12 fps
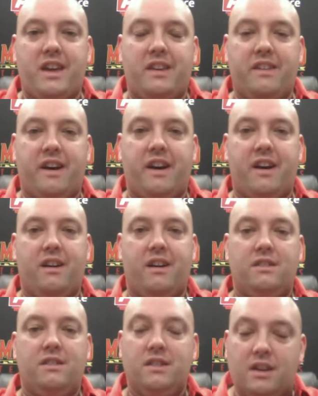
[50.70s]
and uh,
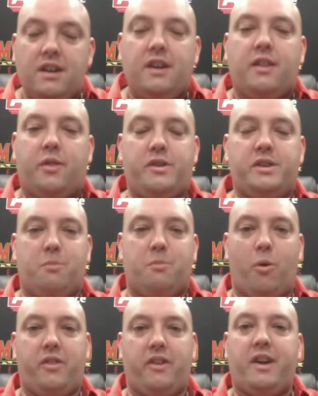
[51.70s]
three's
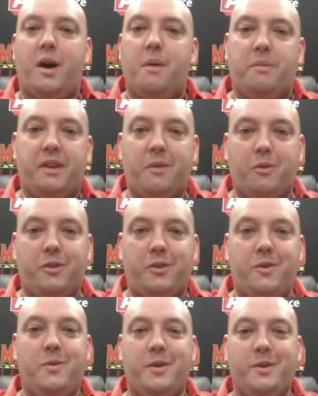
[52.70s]
more than company. We're
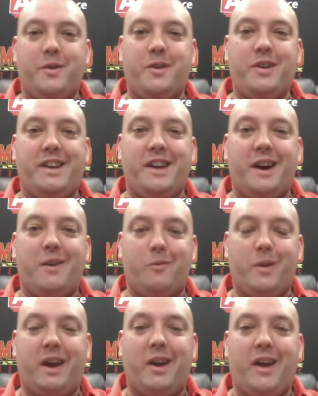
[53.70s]
doing, we're in uh,
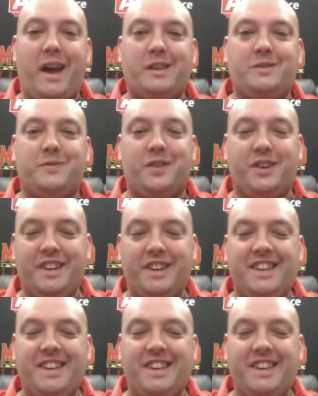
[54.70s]
we got our hands full.